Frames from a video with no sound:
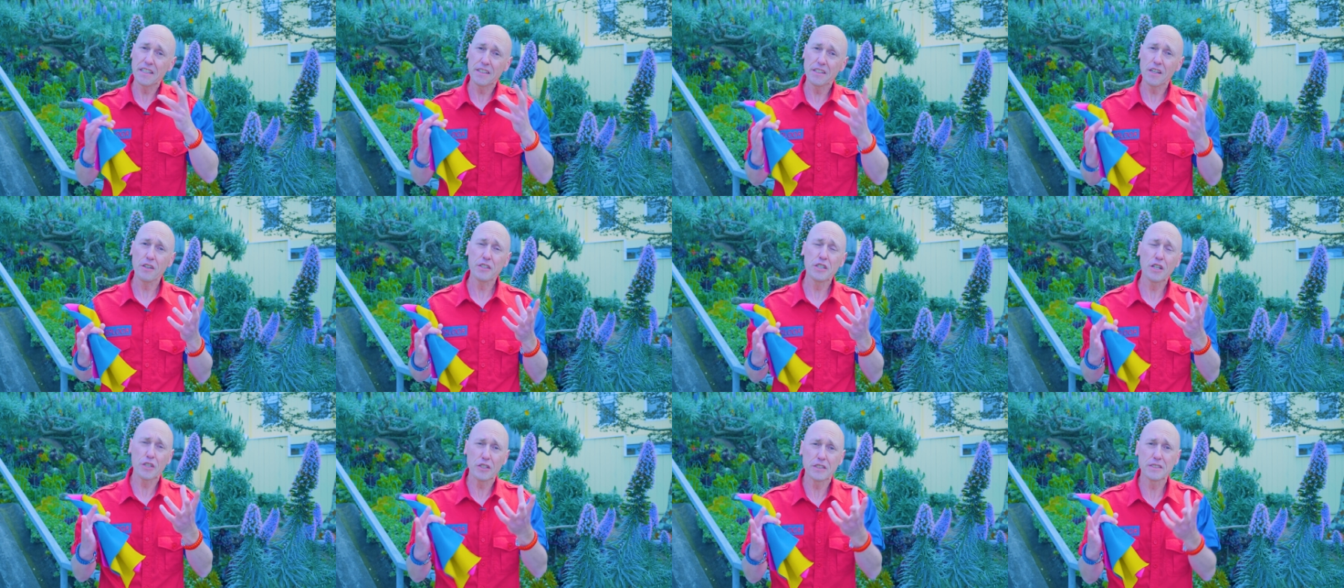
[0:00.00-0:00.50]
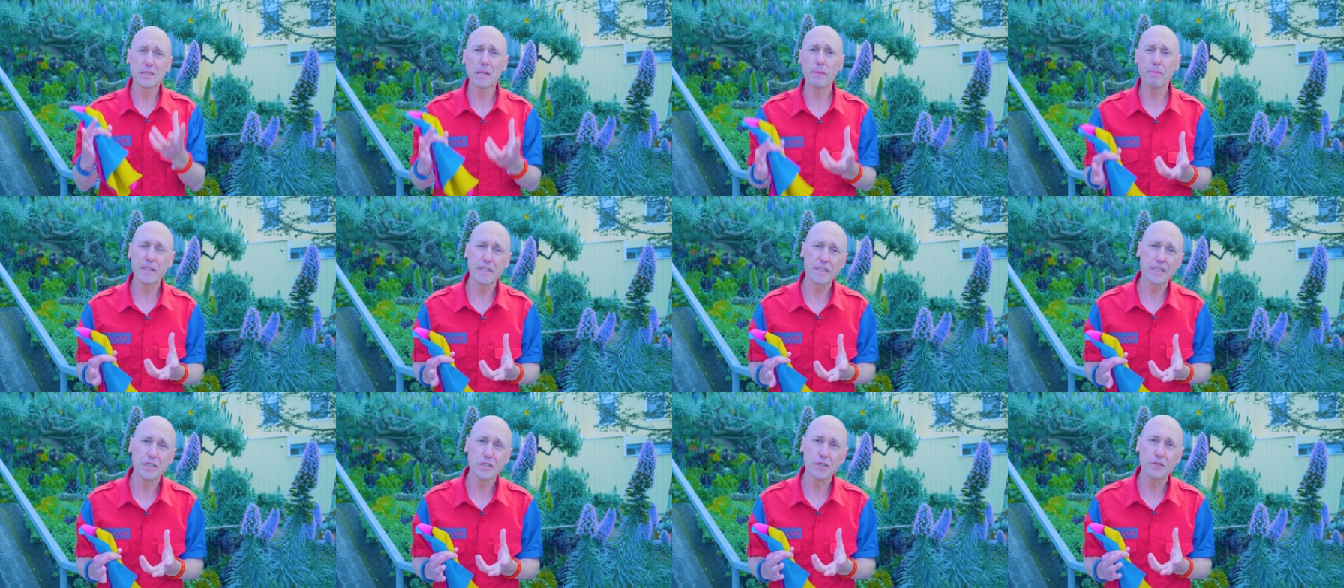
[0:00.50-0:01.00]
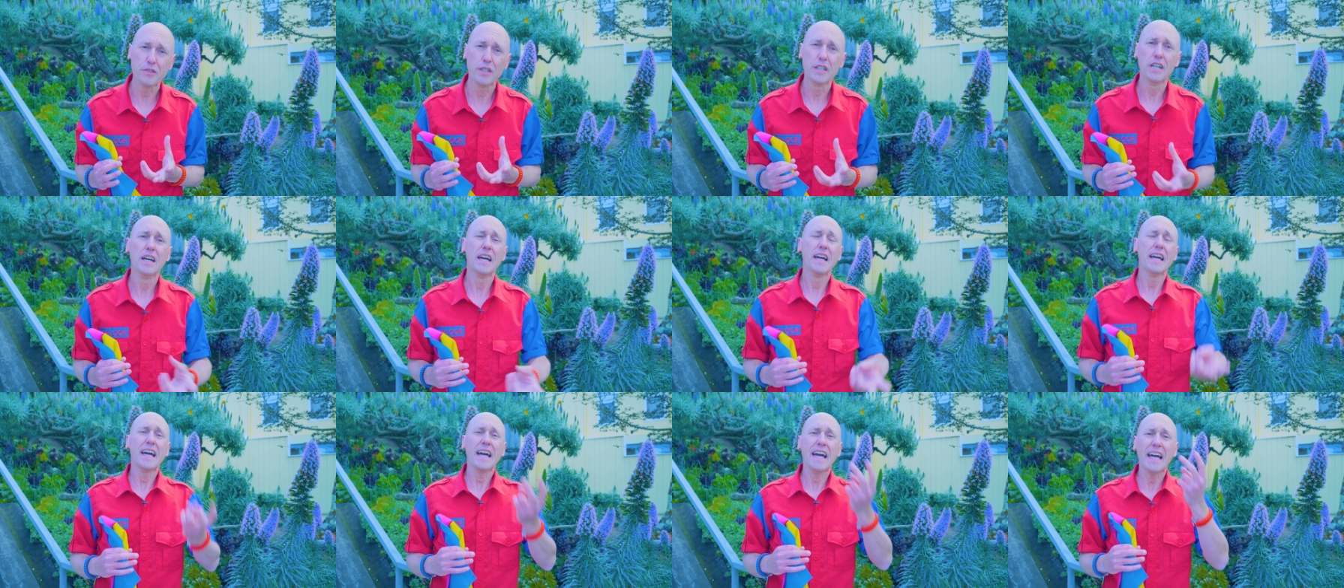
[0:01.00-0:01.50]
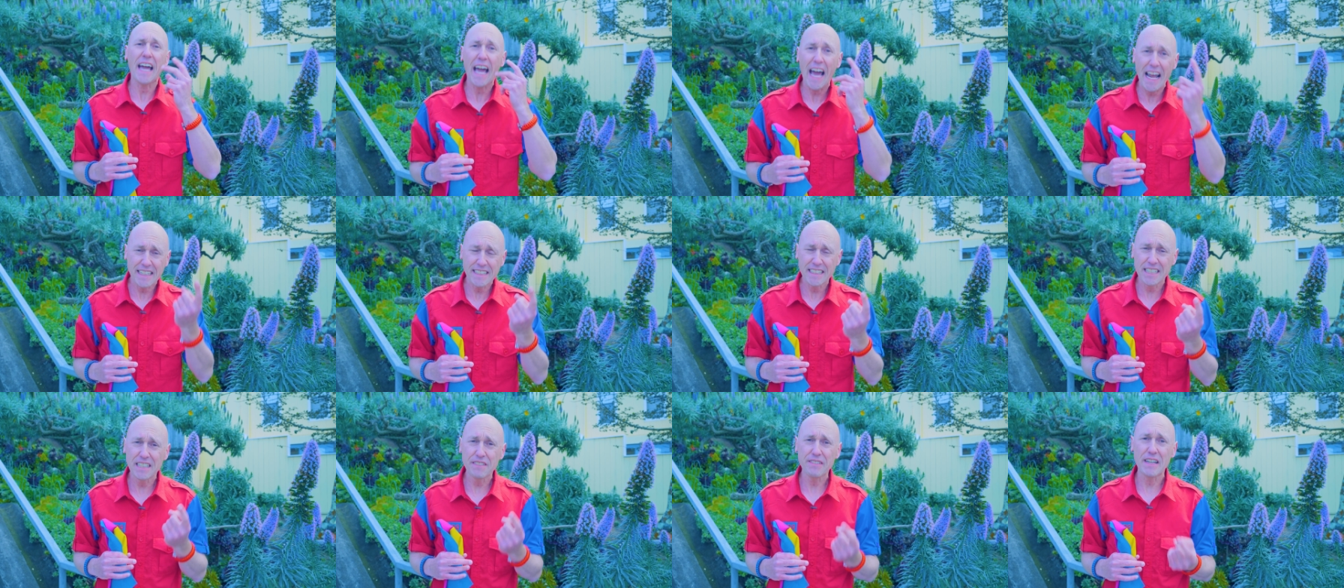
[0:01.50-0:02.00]
you know, you learned something new.
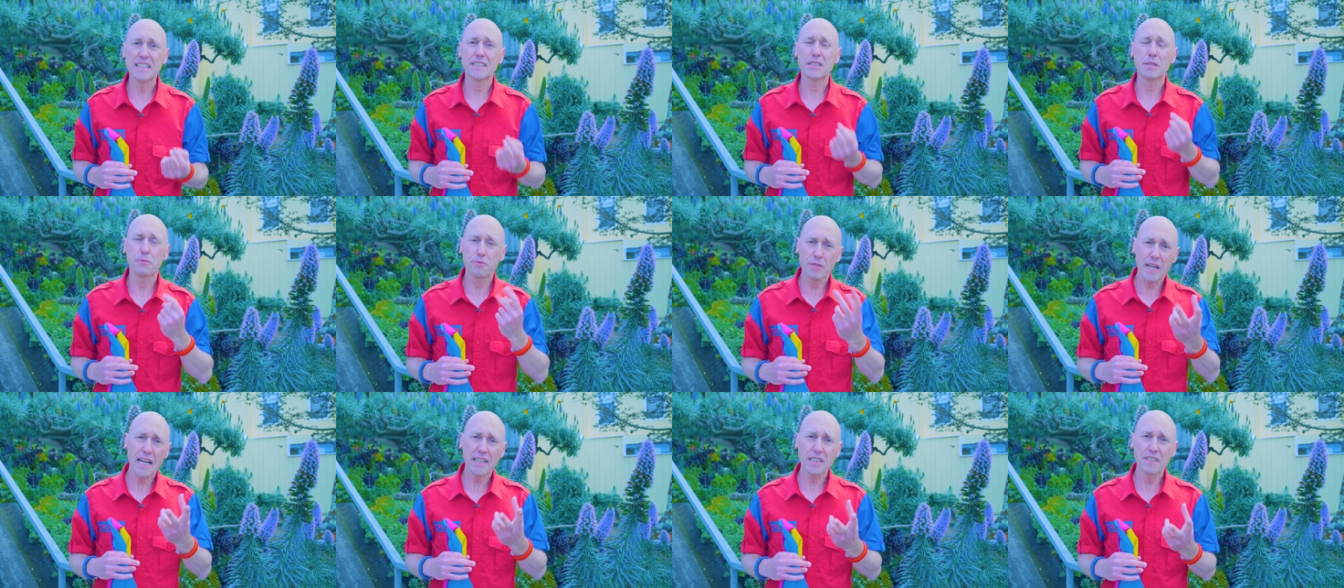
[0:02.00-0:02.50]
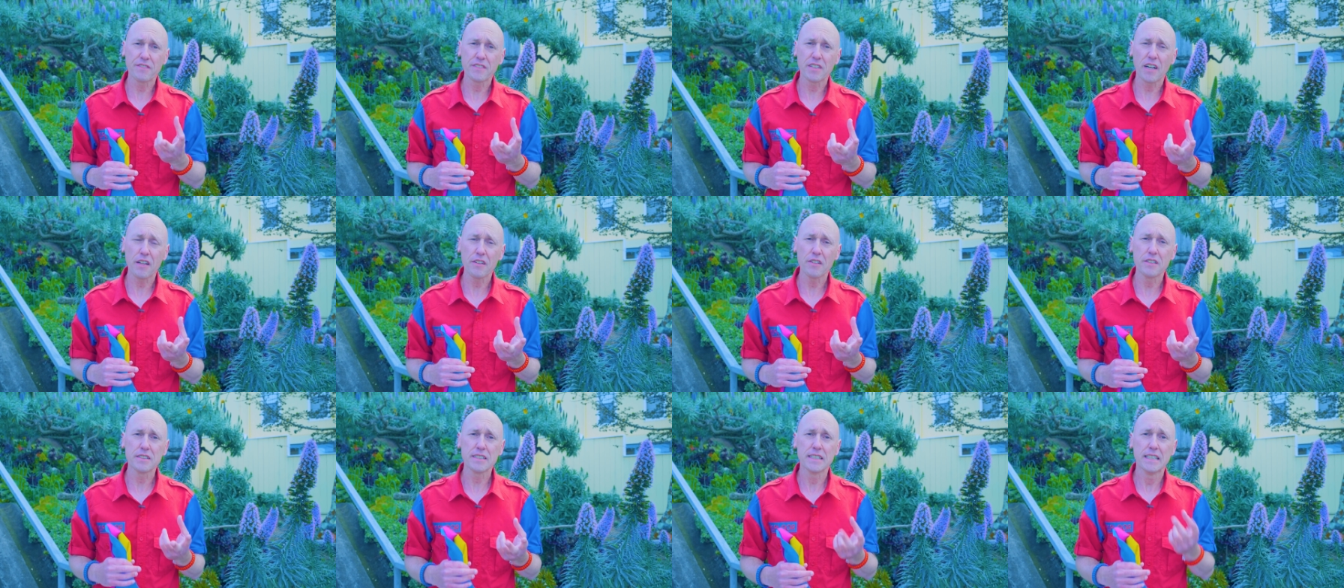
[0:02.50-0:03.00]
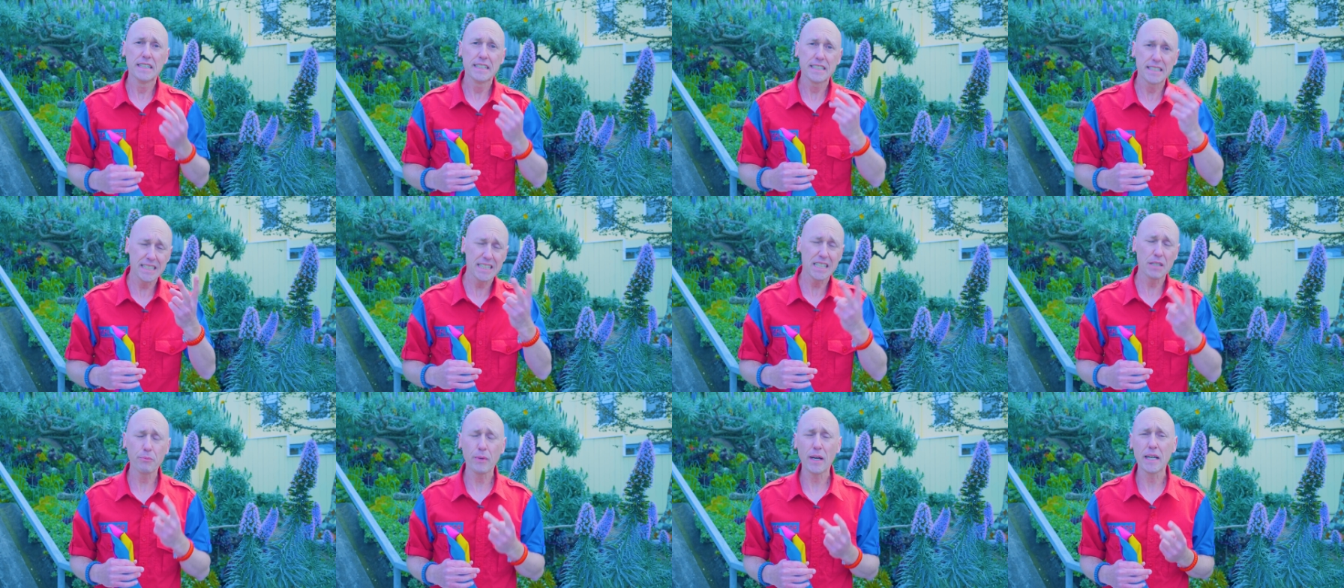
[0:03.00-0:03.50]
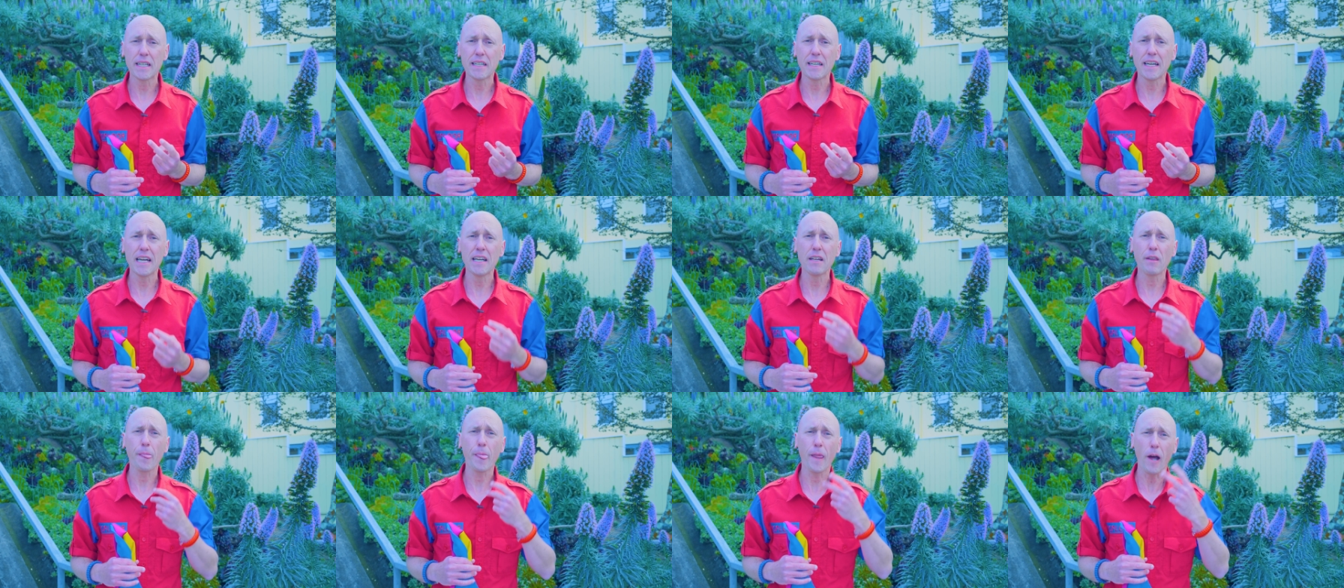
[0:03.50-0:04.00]
Additive and subtractive colors,
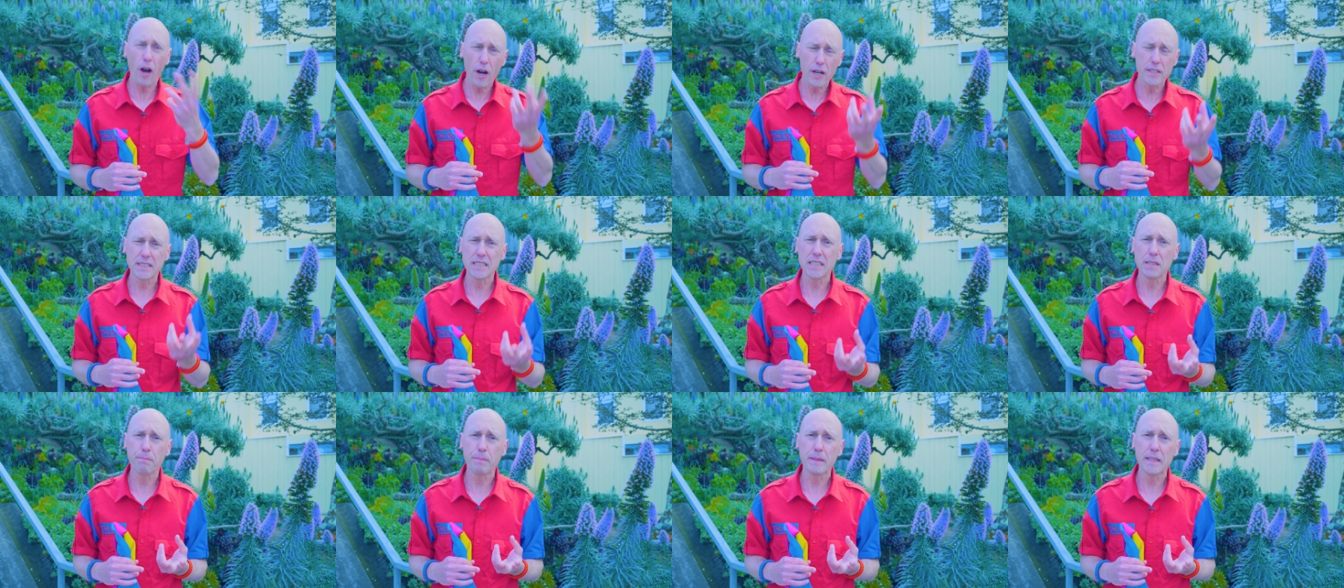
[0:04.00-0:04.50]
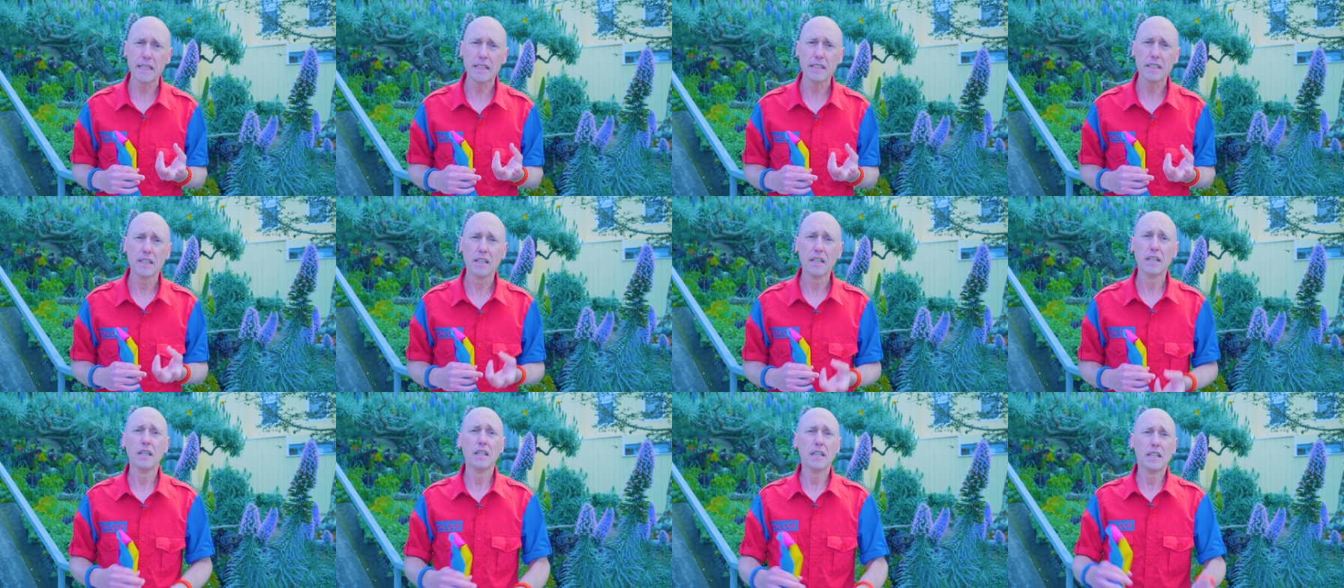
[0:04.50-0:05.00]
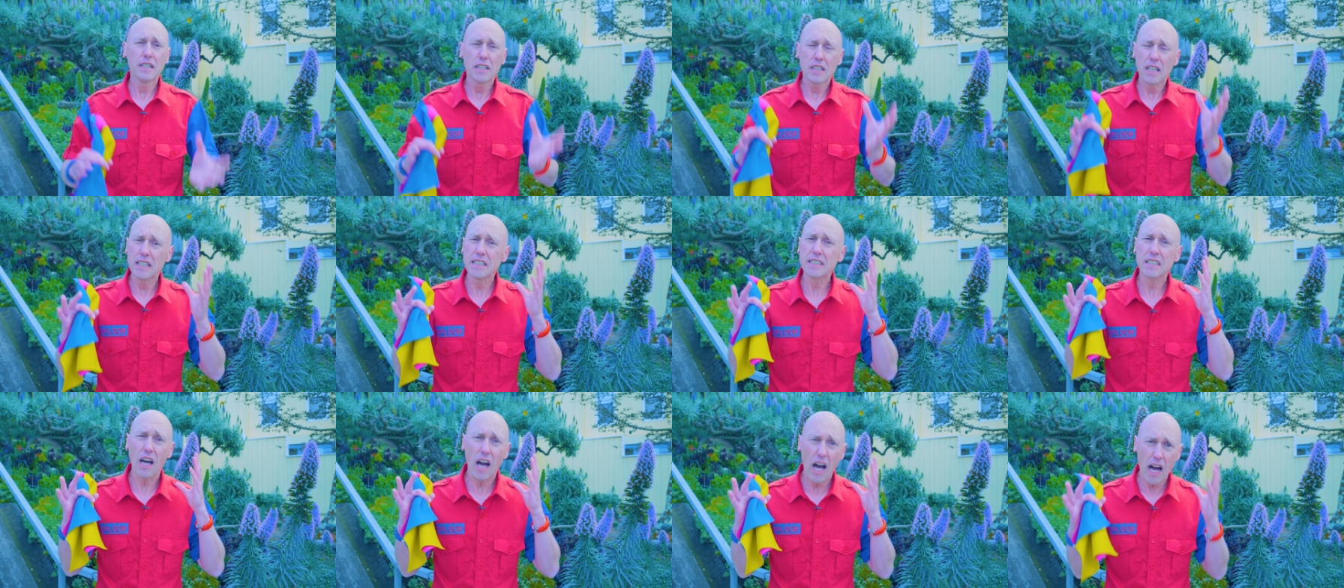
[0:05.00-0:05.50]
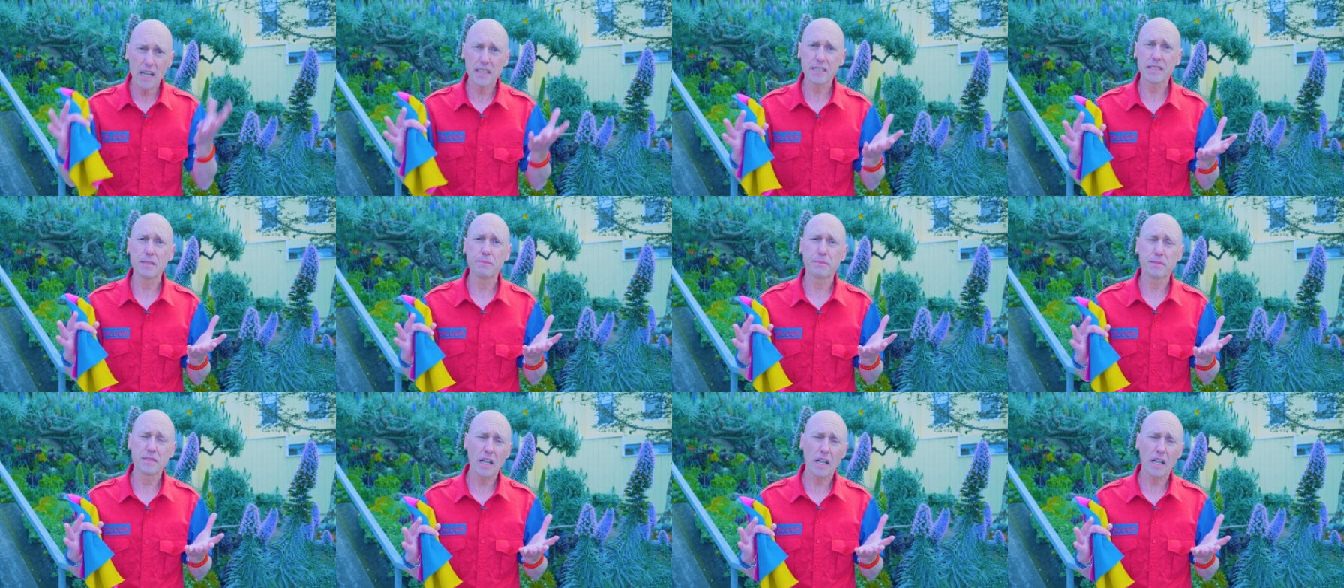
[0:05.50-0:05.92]
CMYK, RGB, is awesome.